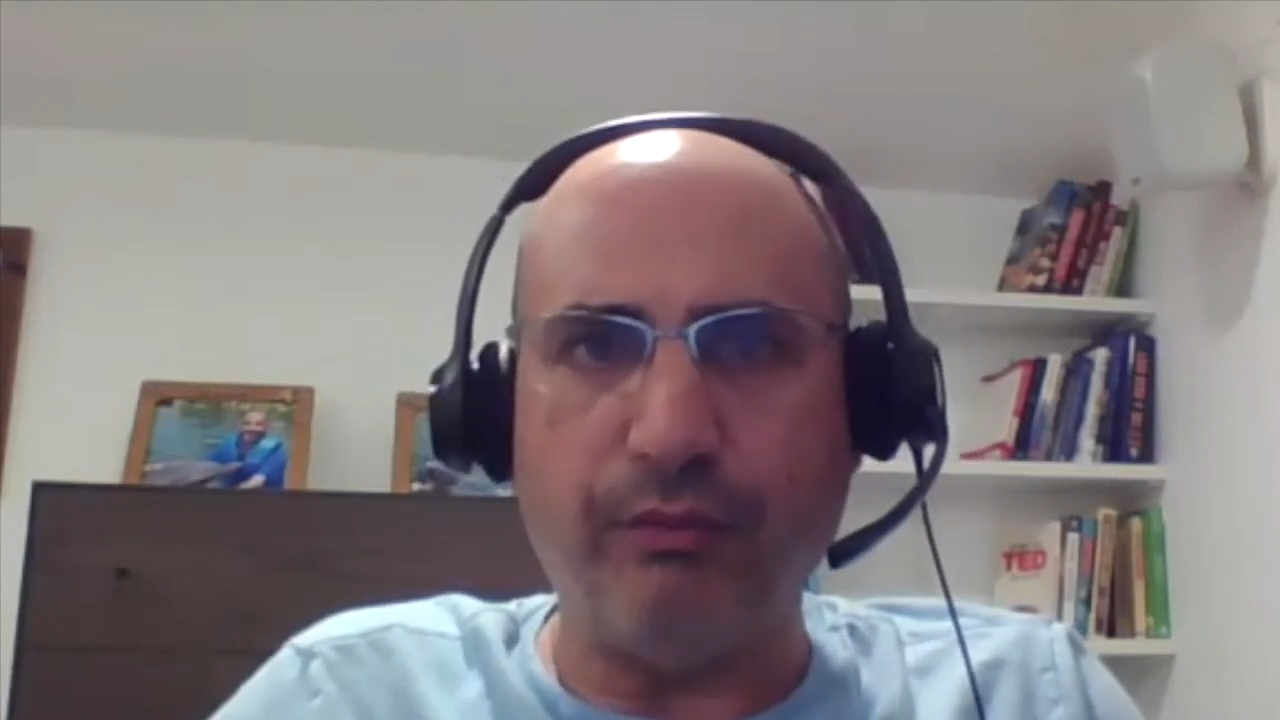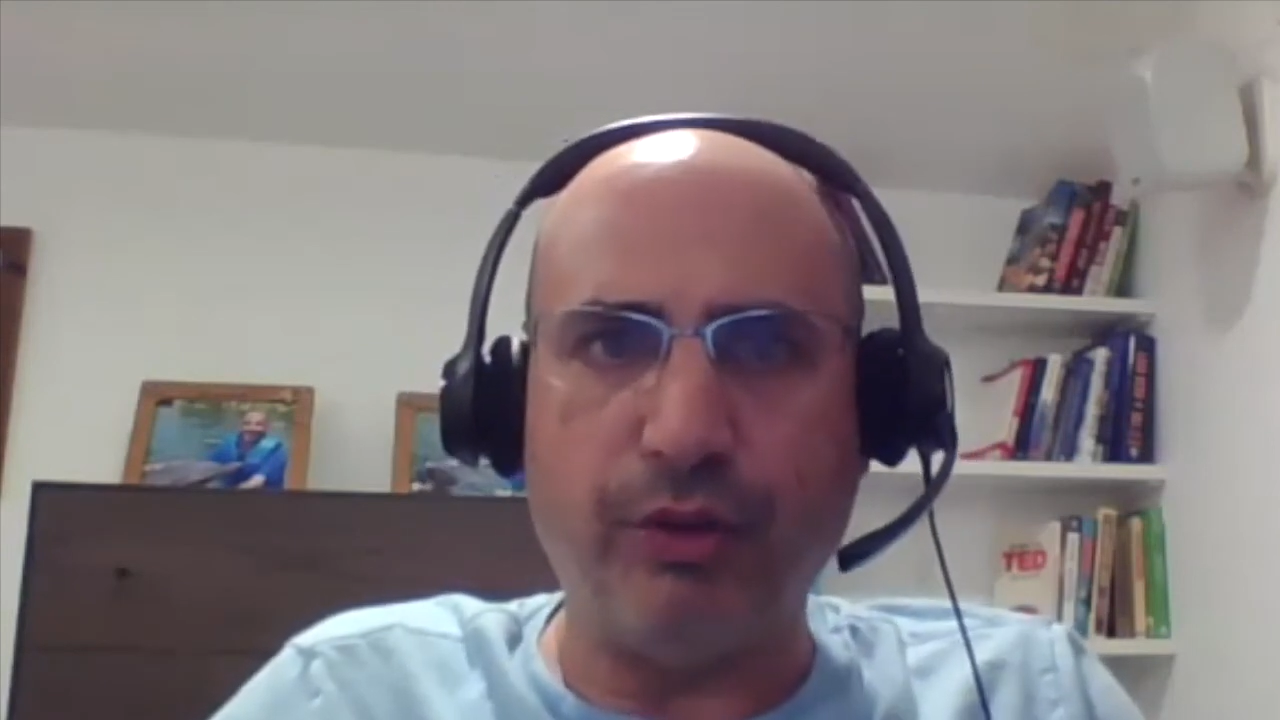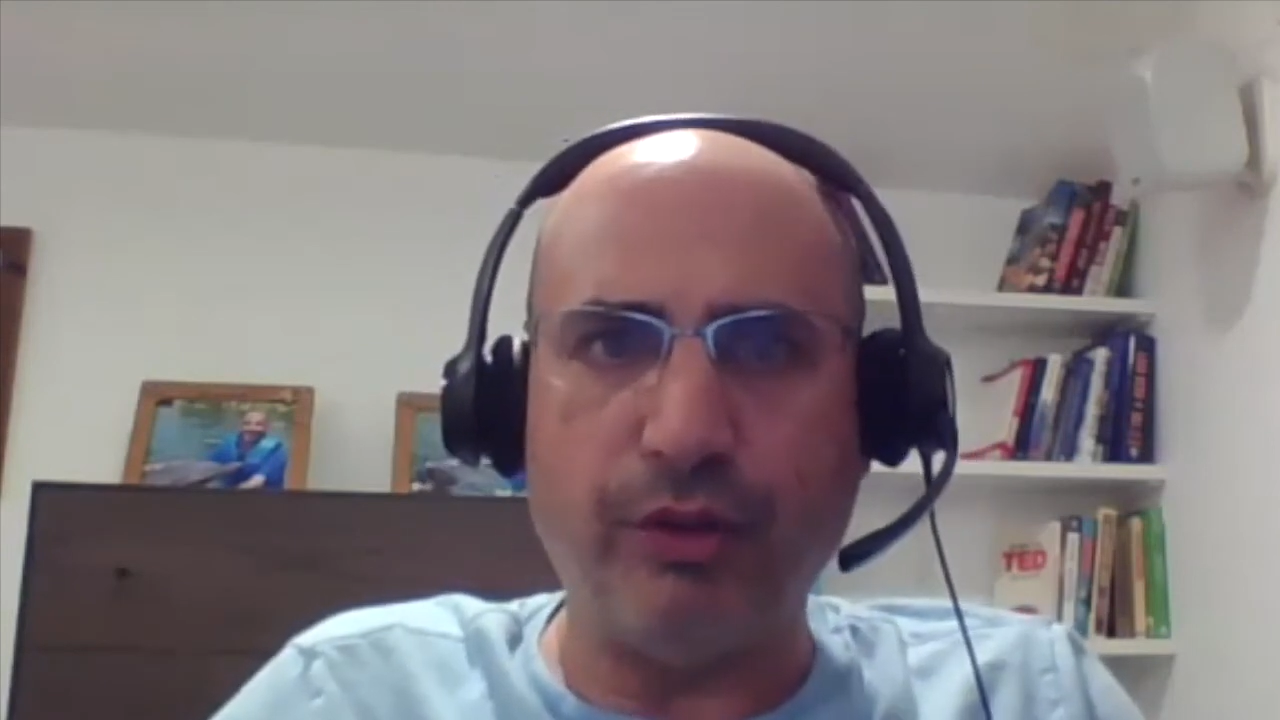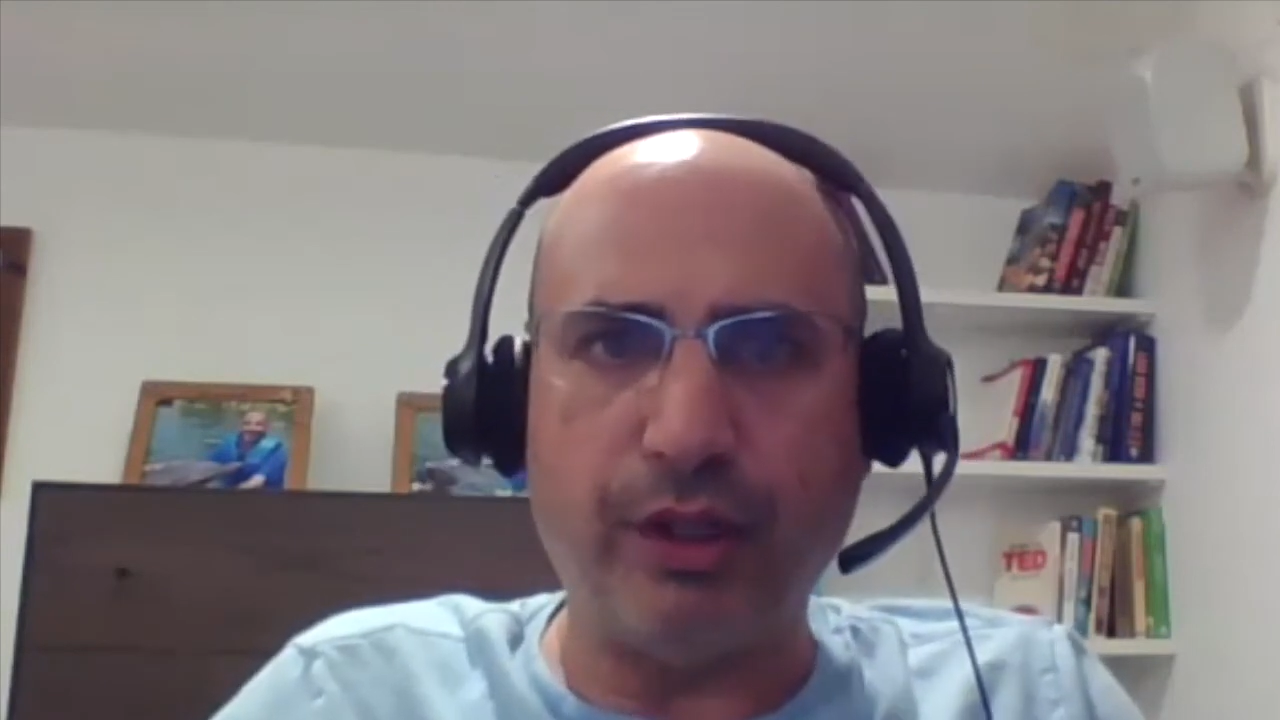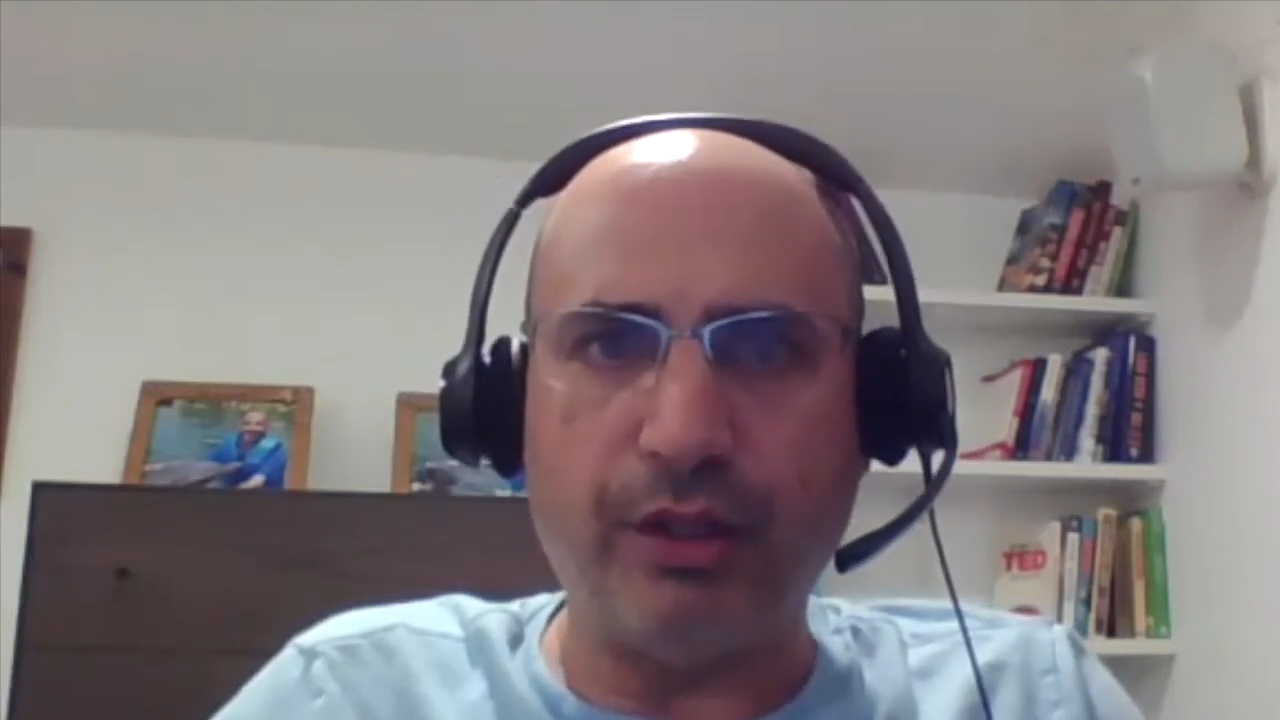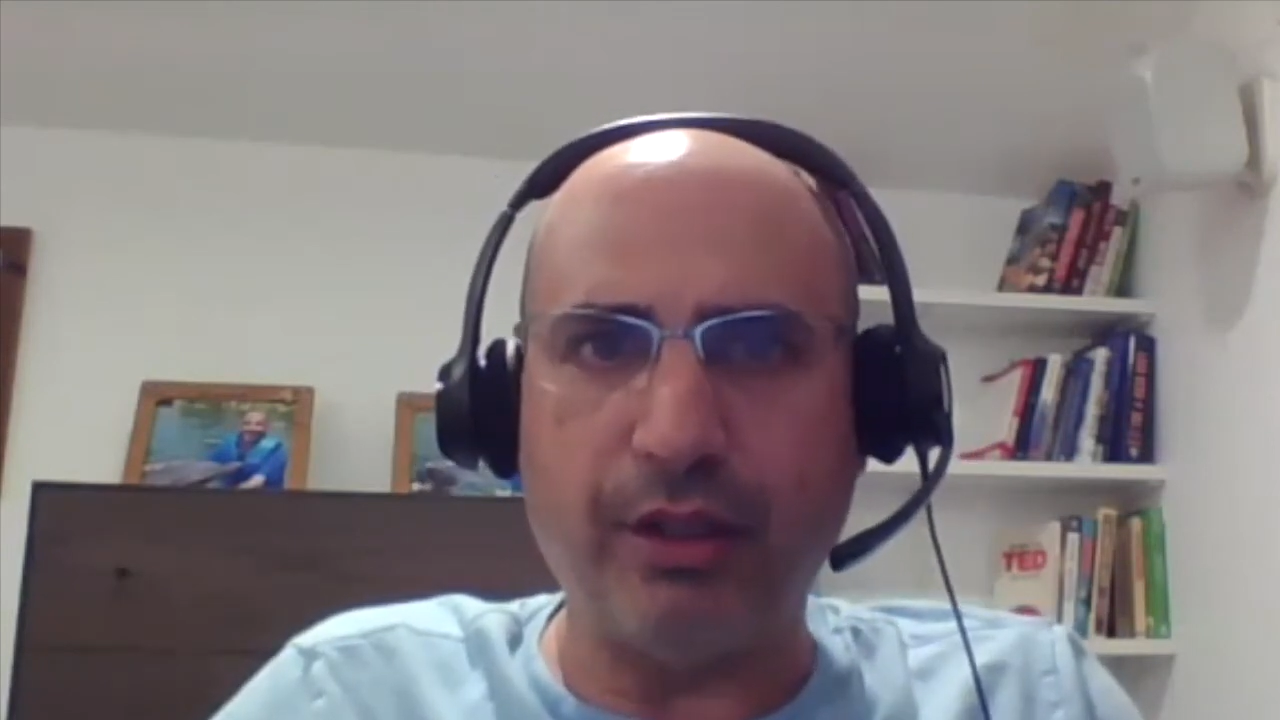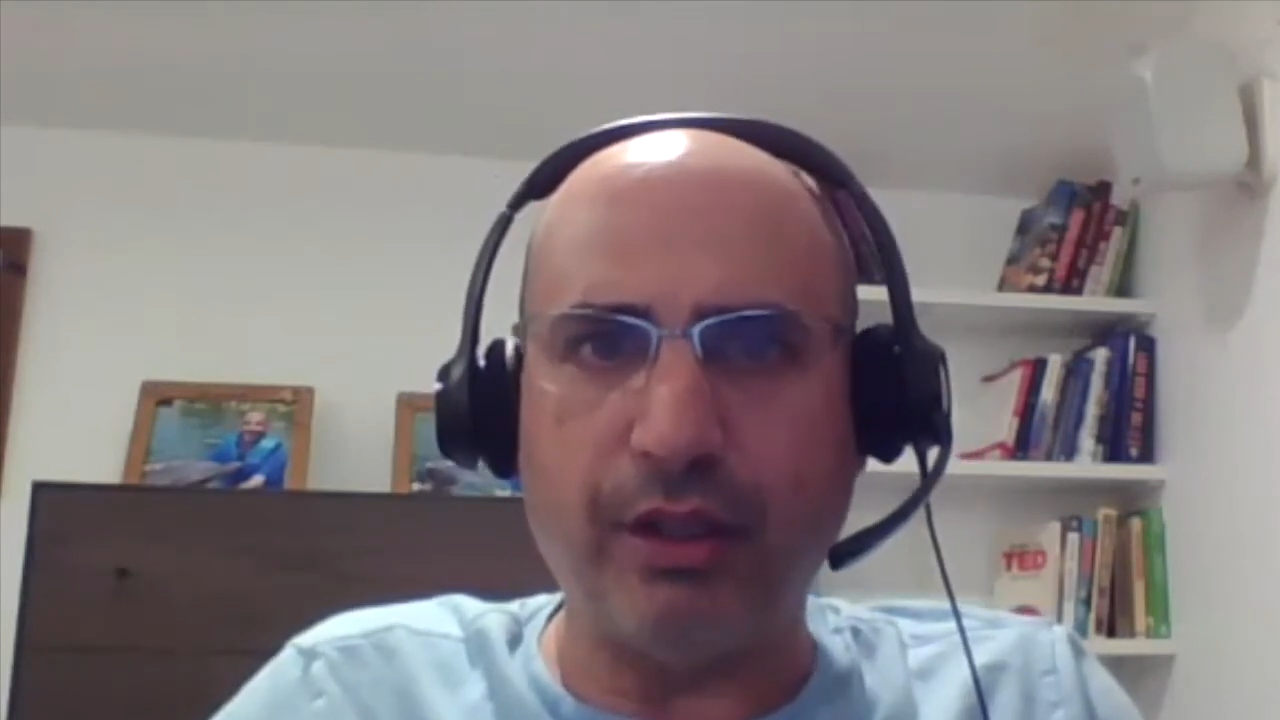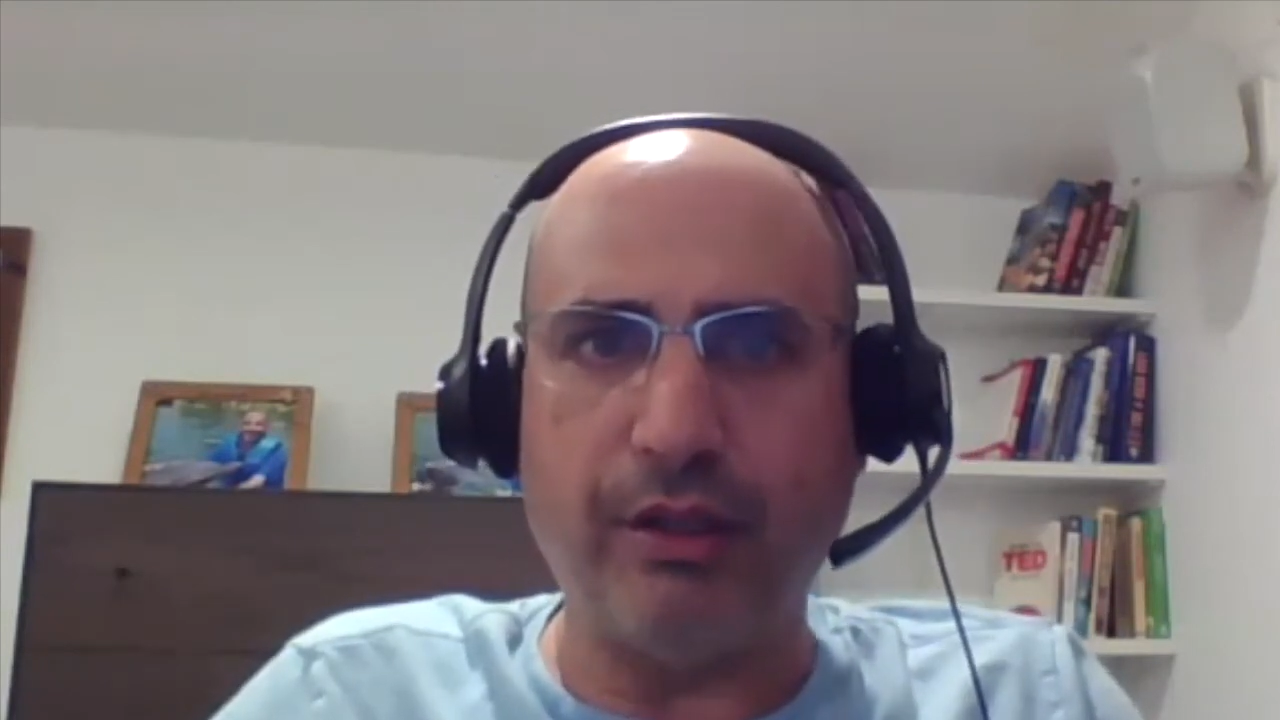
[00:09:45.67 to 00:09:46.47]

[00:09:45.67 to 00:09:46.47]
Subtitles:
product